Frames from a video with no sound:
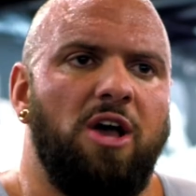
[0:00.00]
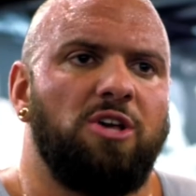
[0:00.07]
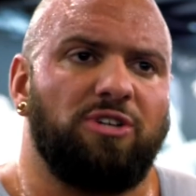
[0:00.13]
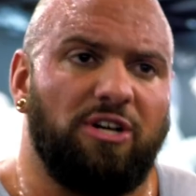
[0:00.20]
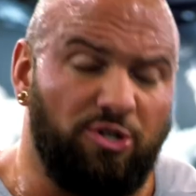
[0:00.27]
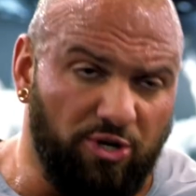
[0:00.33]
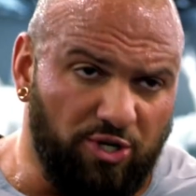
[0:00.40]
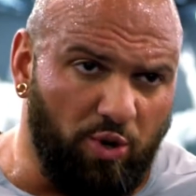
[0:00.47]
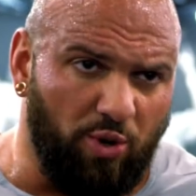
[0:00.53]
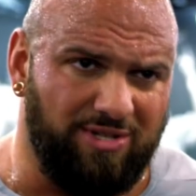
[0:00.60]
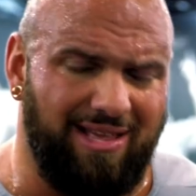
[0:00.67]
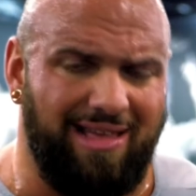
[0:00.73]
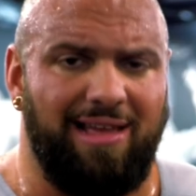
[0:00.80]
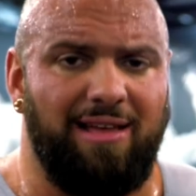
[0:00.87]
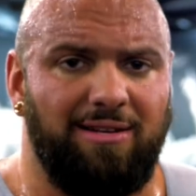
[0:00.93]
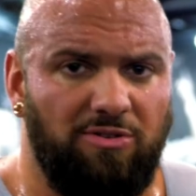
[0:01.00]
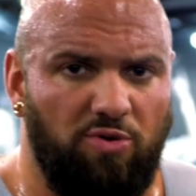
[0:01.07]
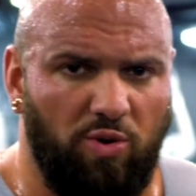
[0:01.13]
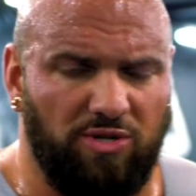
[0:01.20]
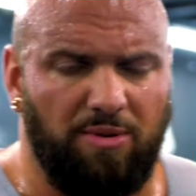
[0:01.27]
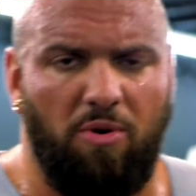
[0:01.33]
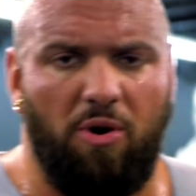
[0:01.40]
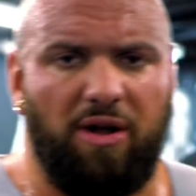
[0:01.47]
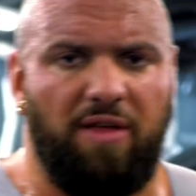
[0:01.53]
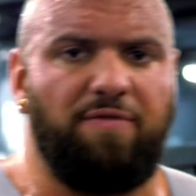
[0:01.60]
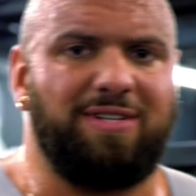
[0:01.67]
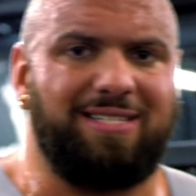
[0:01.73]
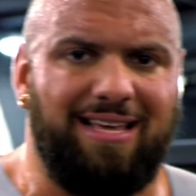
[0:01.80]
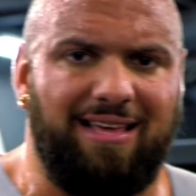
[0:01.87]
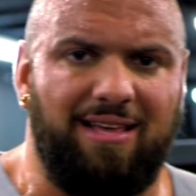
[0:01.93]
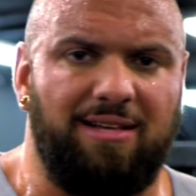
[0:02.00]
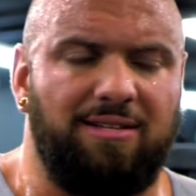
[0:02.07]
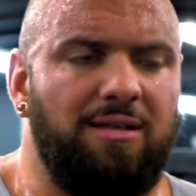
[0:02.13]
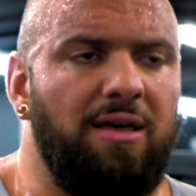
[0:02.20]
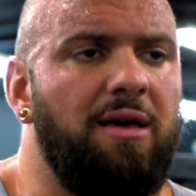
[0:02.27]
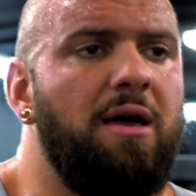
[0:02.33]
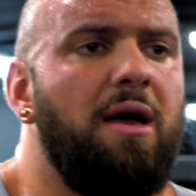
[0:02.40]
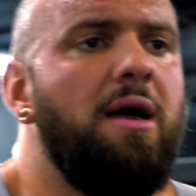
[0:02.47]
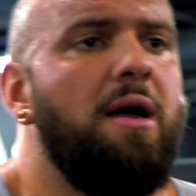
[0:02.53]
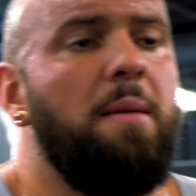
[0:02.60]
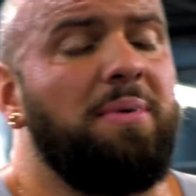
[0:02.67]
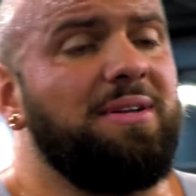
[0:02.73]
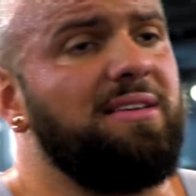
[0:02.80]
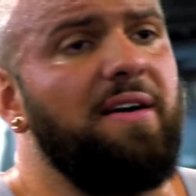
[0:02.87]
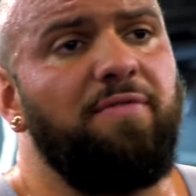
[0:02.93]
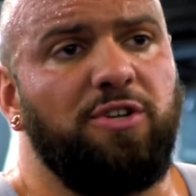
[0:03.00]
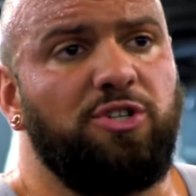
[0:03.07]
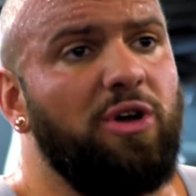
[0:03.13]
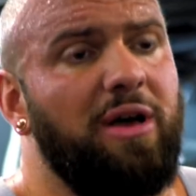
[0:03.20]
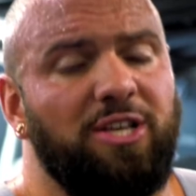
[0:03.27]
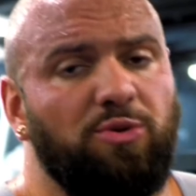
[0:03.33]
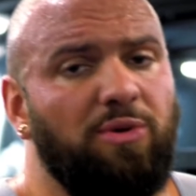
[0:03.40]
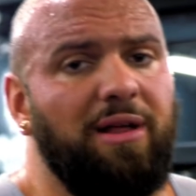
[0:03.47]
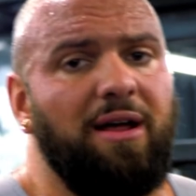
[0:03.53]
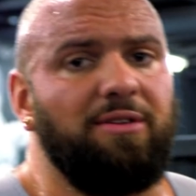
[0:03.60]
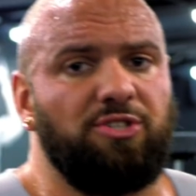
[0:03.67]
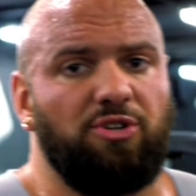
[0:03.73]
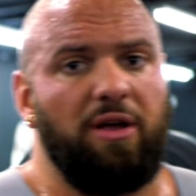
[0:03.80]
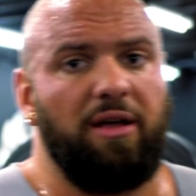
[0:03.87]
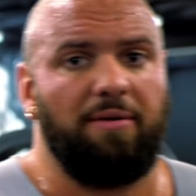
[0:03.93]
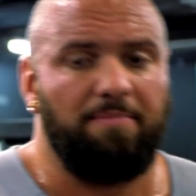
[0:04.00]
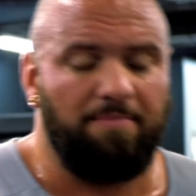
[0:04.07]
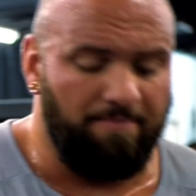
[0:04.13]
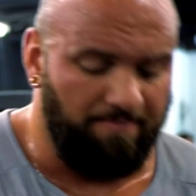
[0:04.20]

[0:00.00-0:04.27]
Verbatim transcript: So I do it towards the end once I'm already fatigued. But definitely try this one out, it's great.